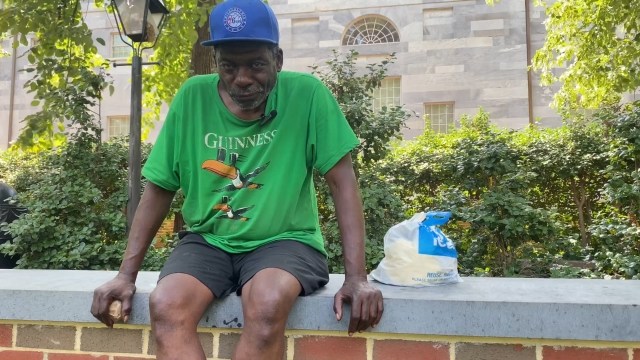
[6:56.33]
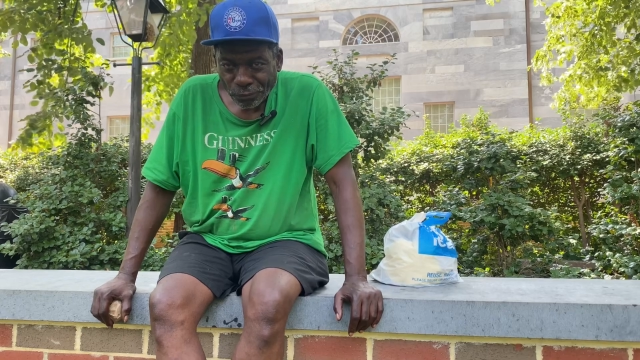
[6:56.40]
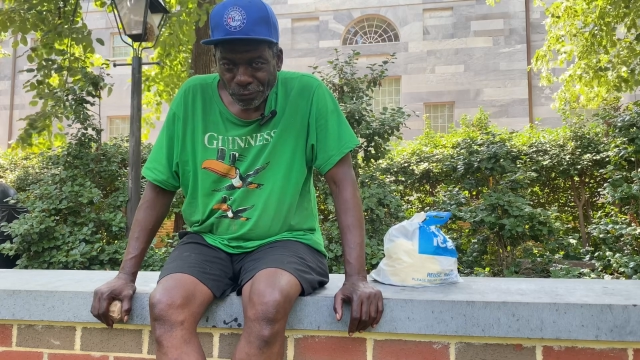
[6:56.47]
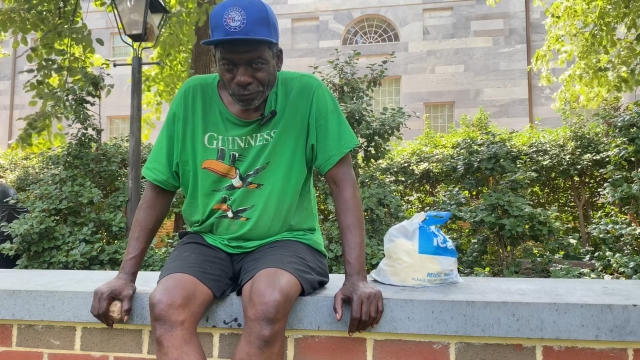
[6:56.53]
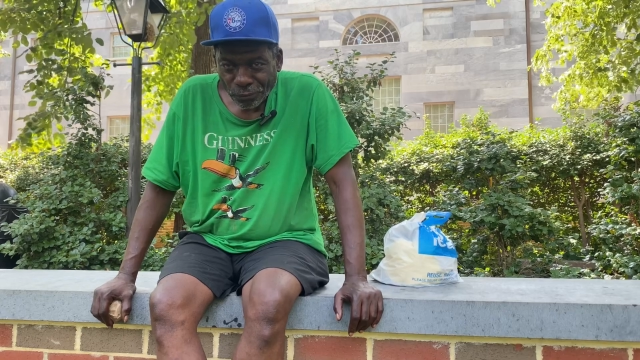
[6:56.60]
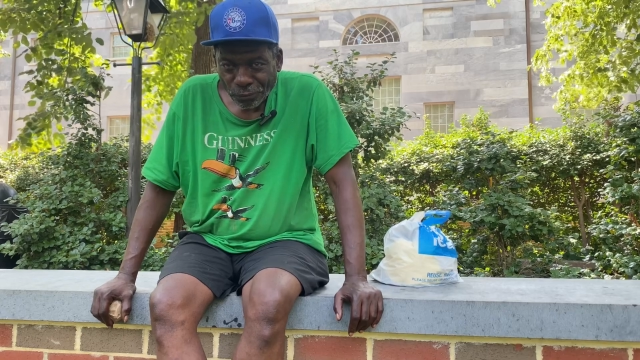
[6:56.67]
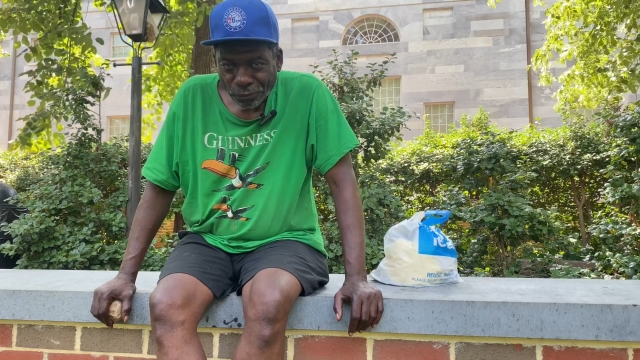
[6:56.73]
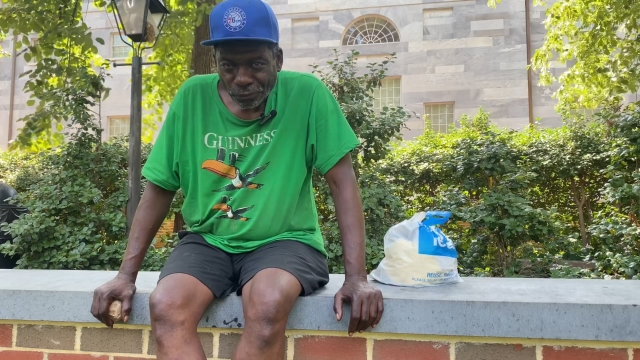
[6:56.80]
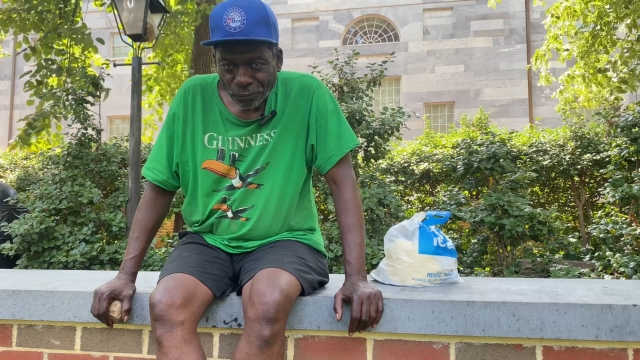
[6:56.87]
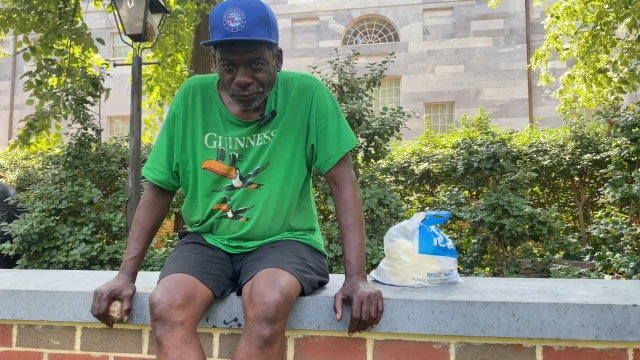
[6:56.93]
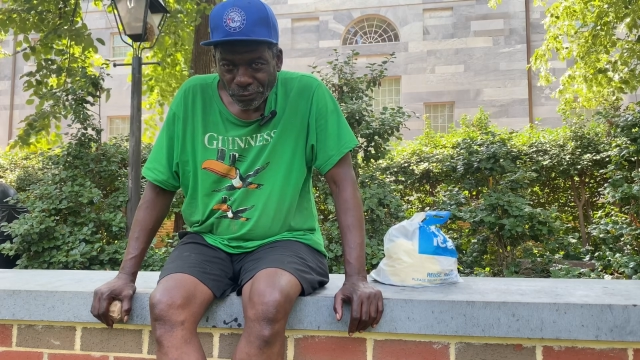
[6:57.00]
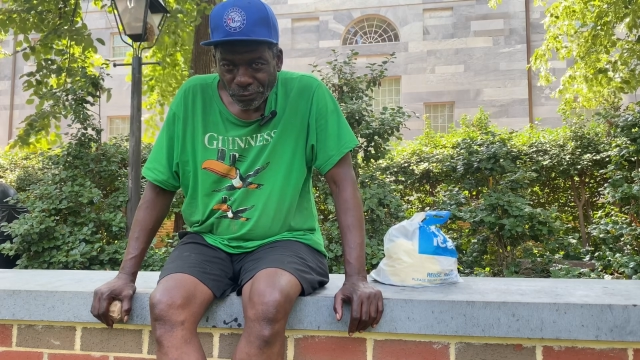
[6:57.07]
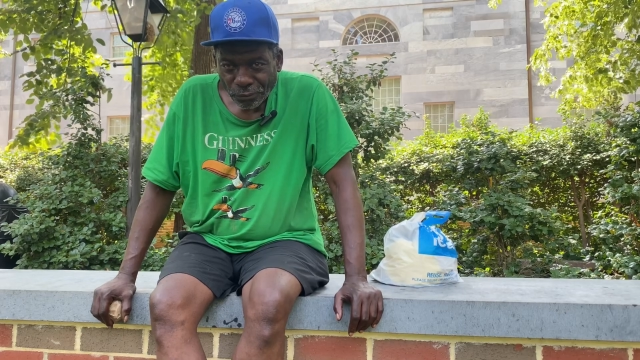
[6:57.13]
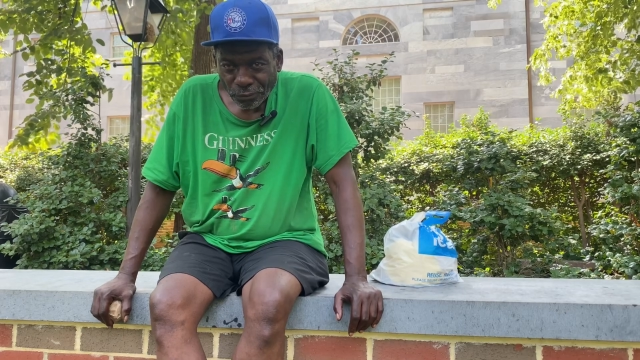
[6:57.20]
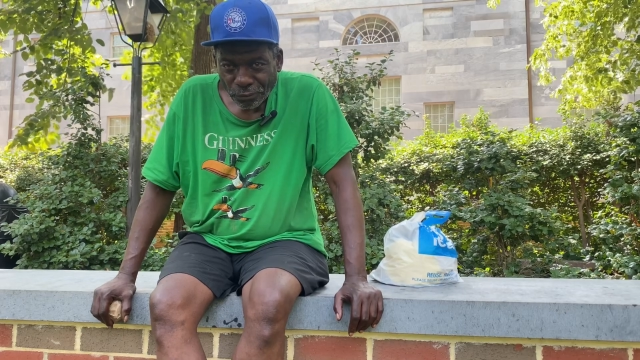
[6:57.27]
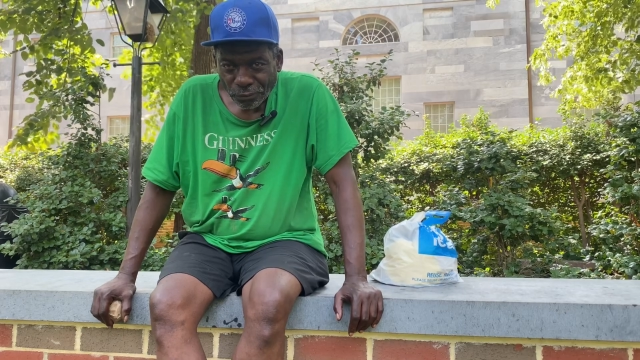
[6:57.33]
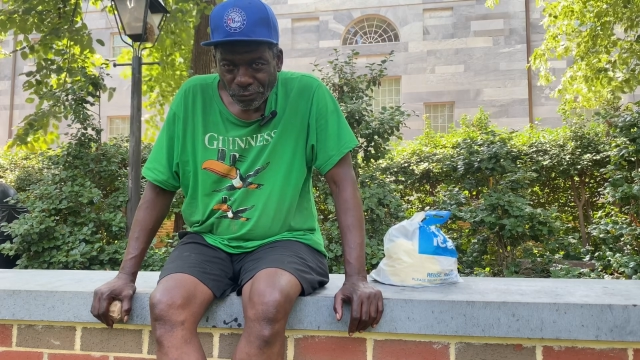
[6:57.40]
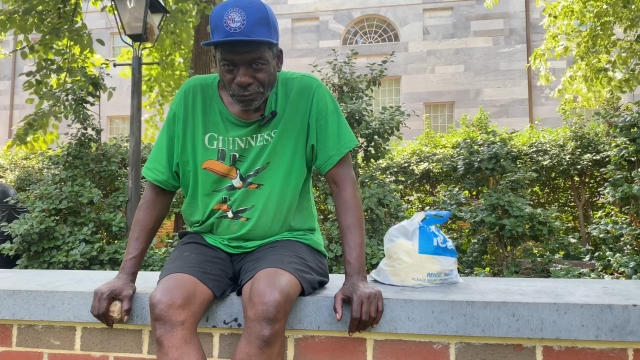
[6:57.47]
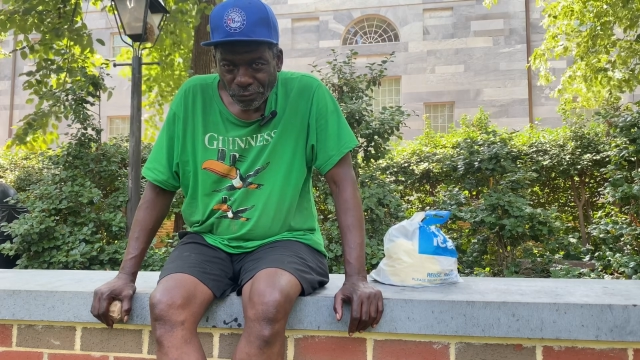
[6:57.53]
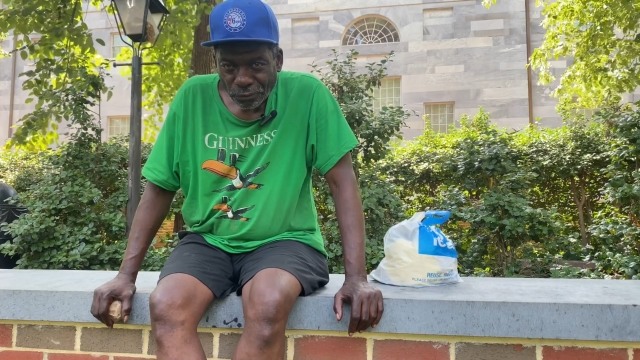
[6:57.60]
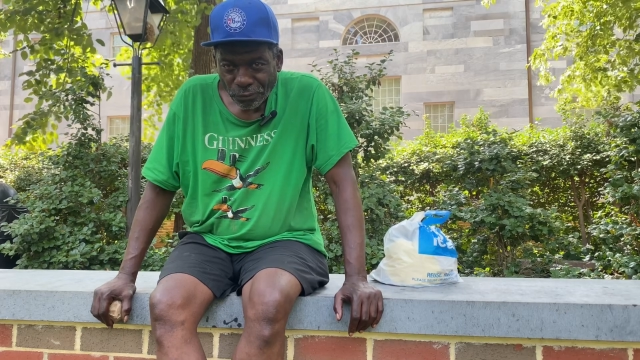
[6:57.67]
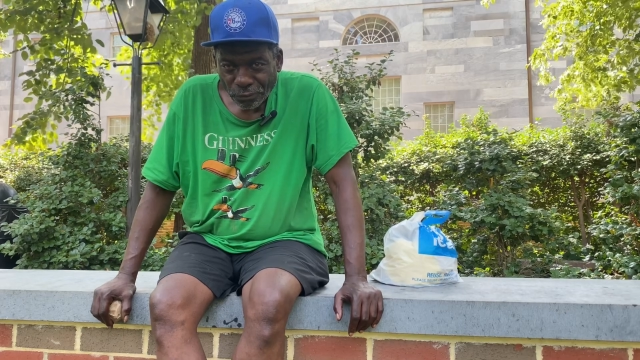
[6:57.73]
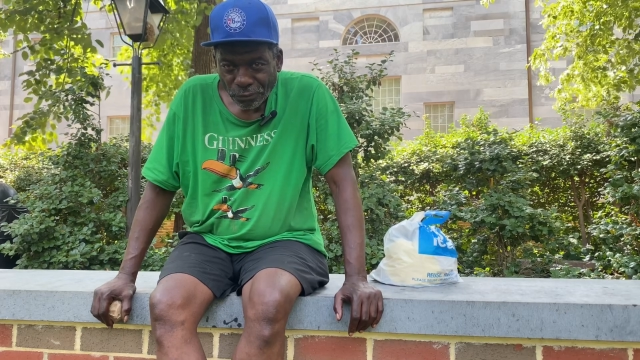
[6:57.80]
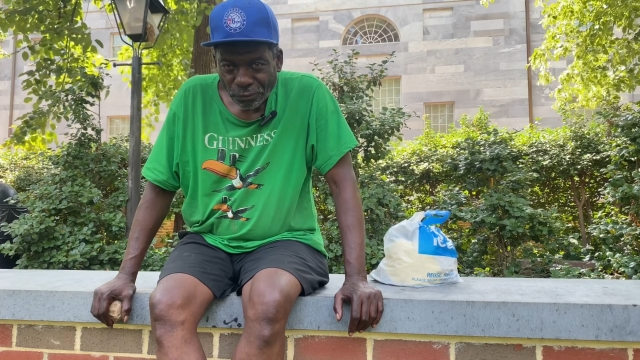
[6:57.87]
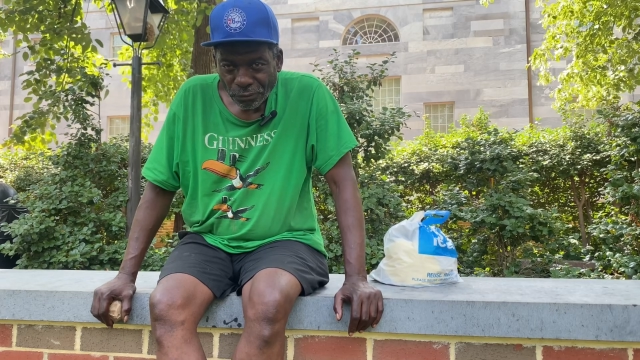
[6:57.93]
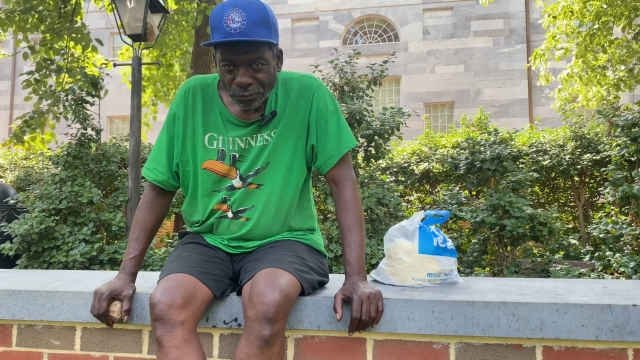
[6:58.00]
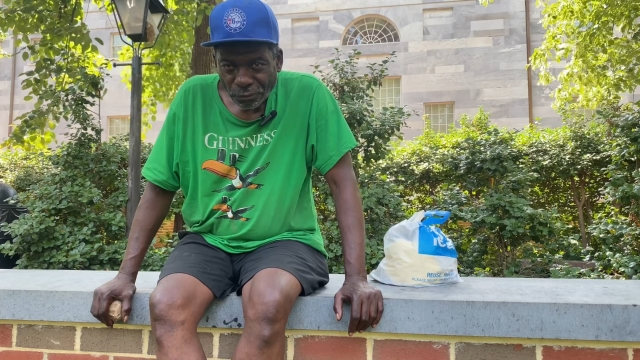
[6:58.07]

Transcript: Nothing is said.